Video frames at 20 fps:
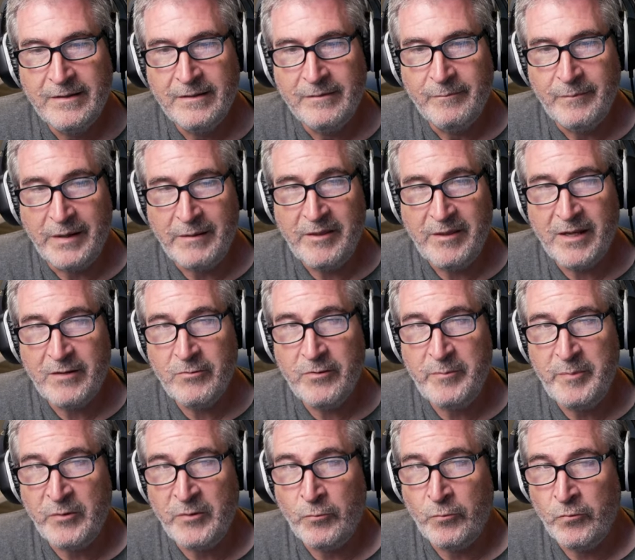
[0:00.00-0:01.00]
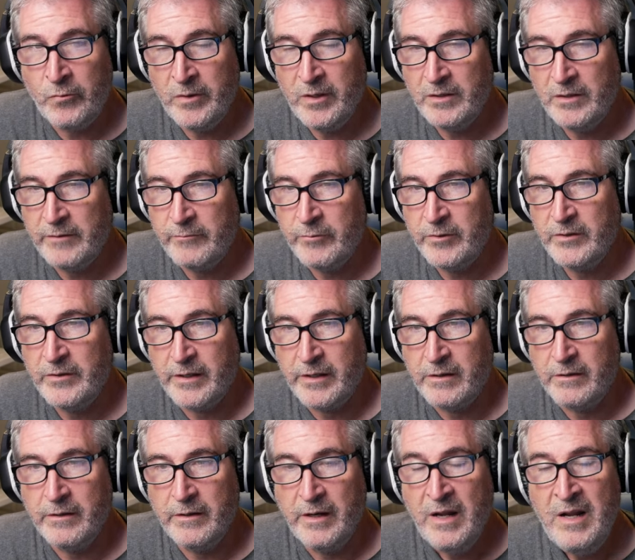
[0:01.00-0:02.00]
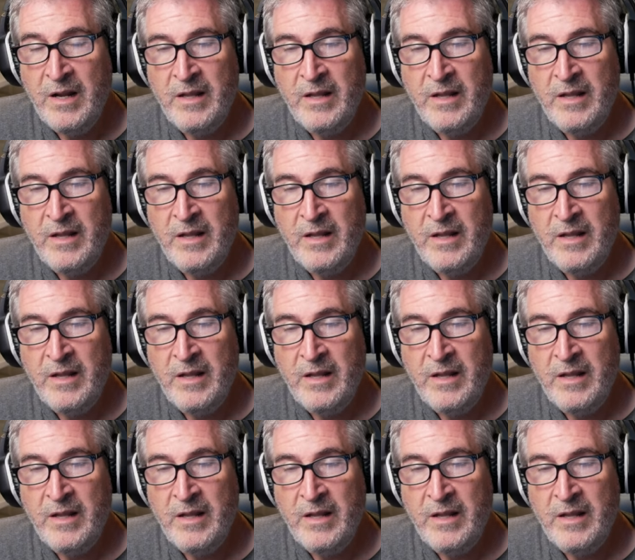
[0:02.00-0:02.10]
Maybe that would be really, really good.